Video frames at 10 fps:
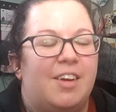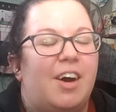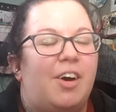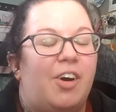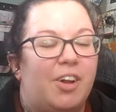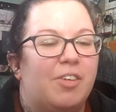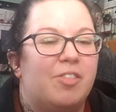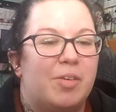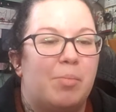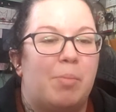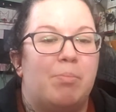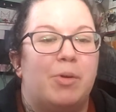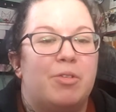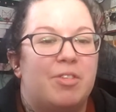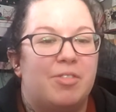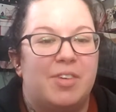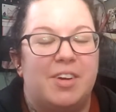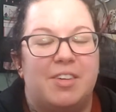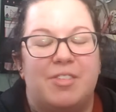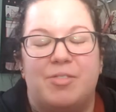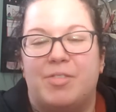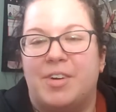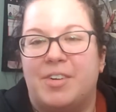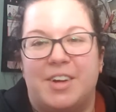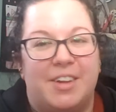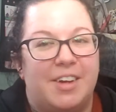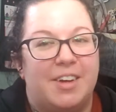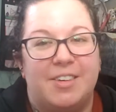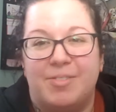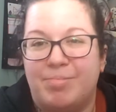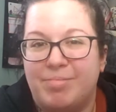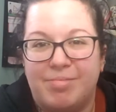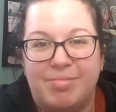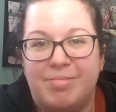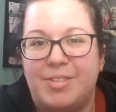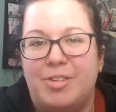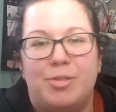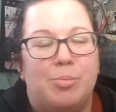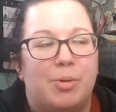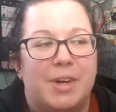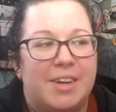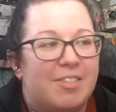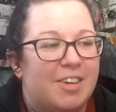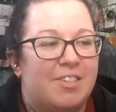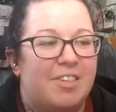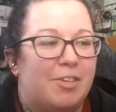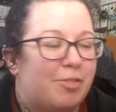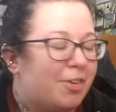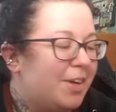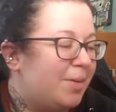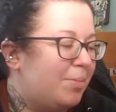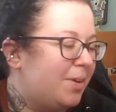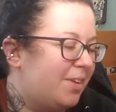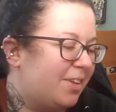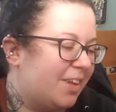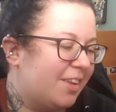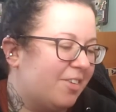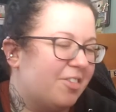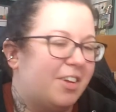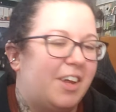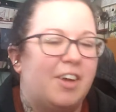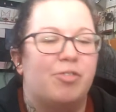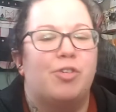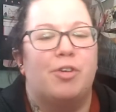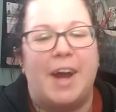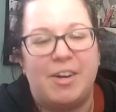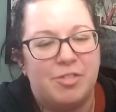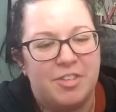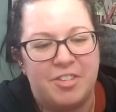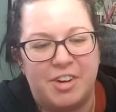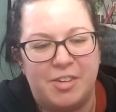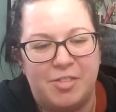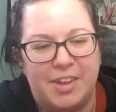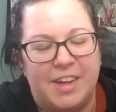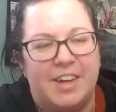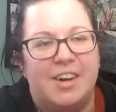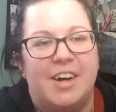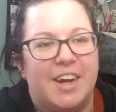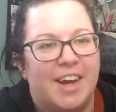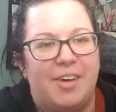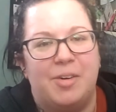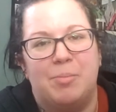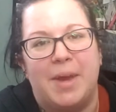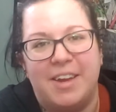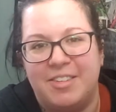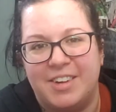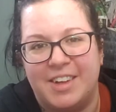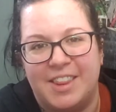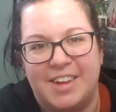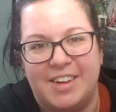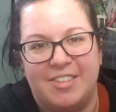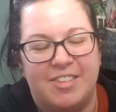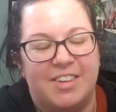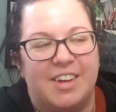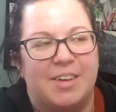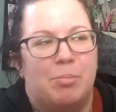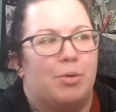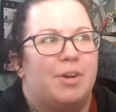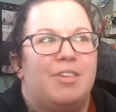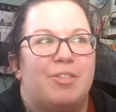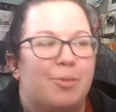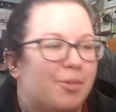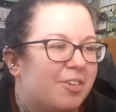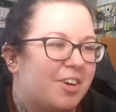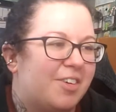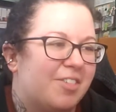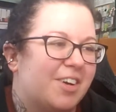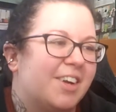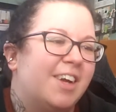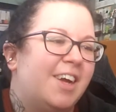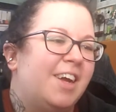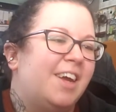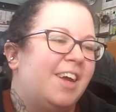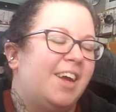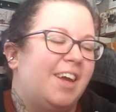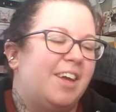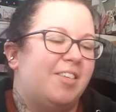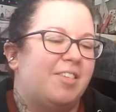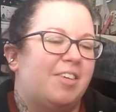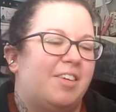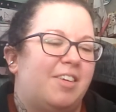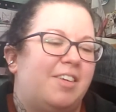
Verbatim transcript: not all of it, but most of it is very like super easy stuff for him. Like there's a lot of craft stuff and like cutting out and pasting things and like preschool stuff, and he's